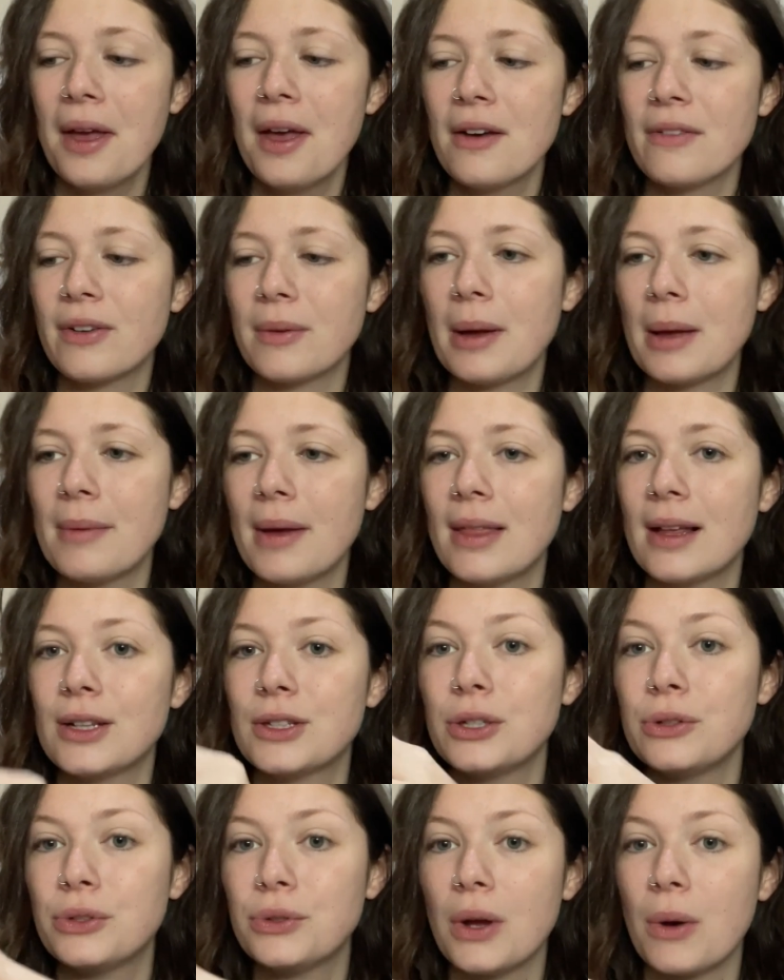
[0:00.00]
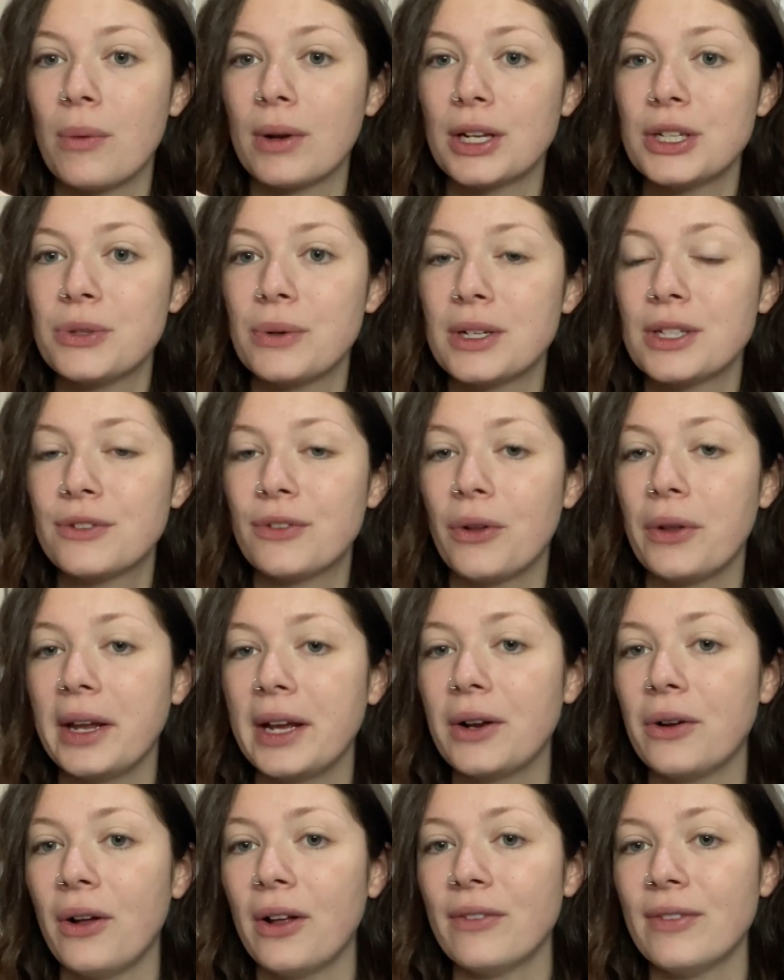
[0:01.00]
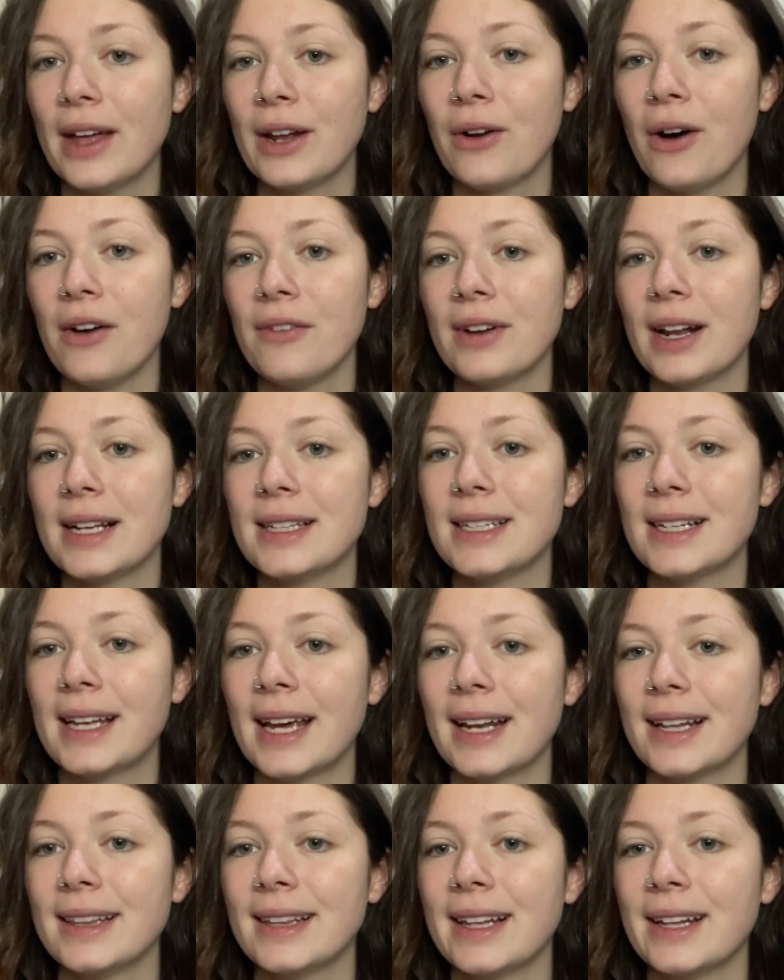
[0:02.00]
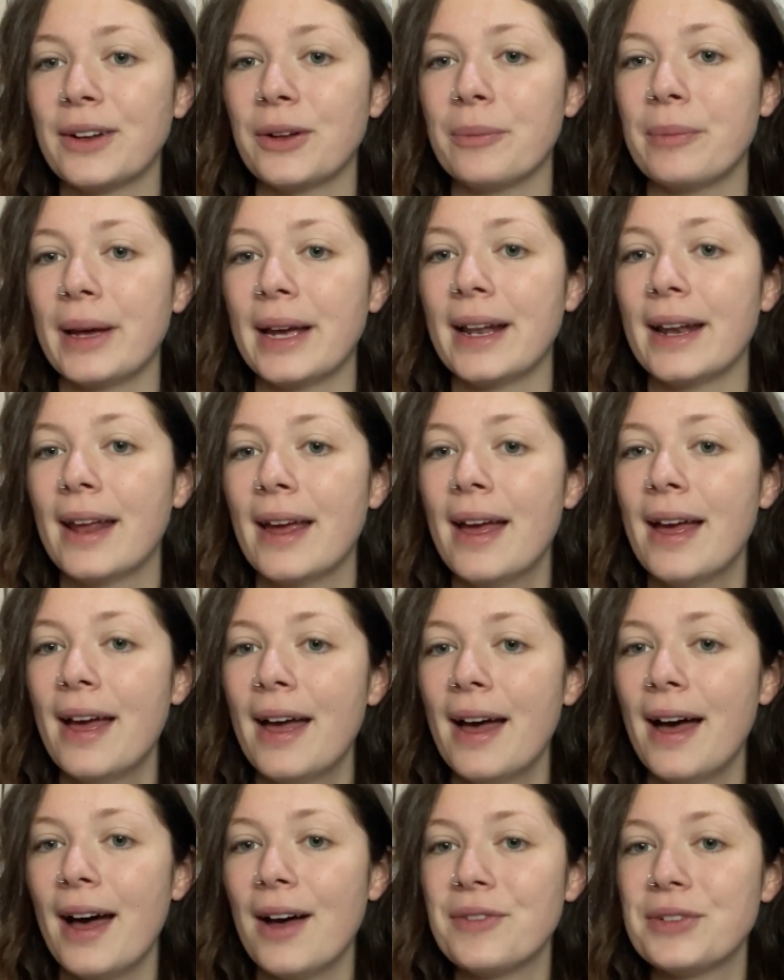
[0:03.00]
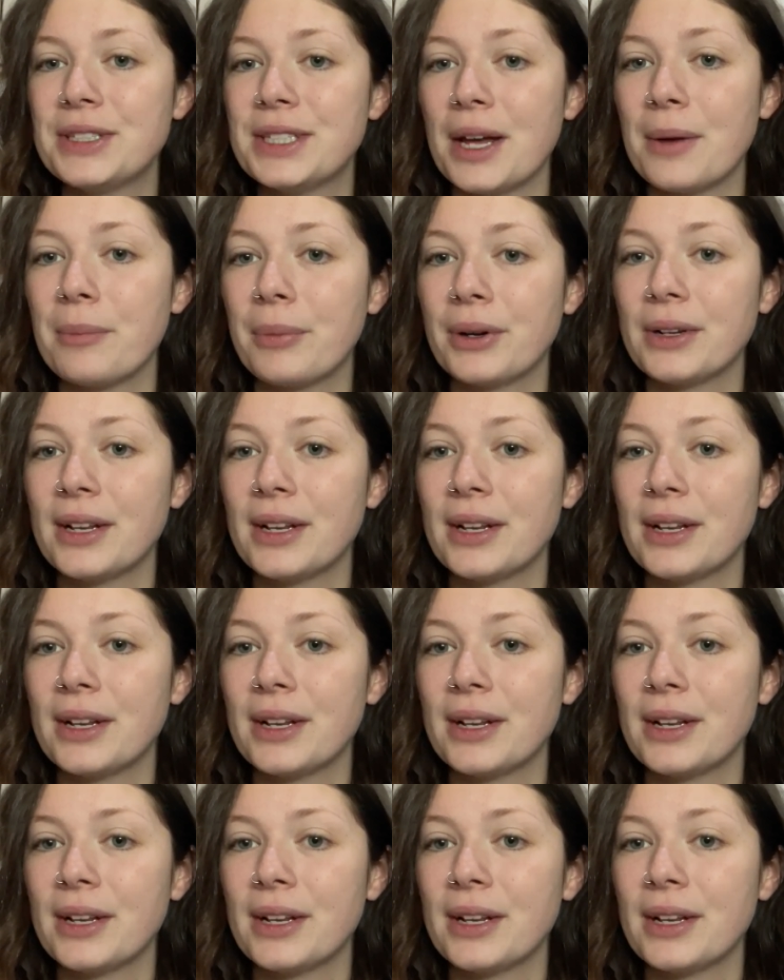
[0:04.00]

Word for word: from my bathing suit so I wanted to exfoliate all of that off and I did get a little bit of a sunburn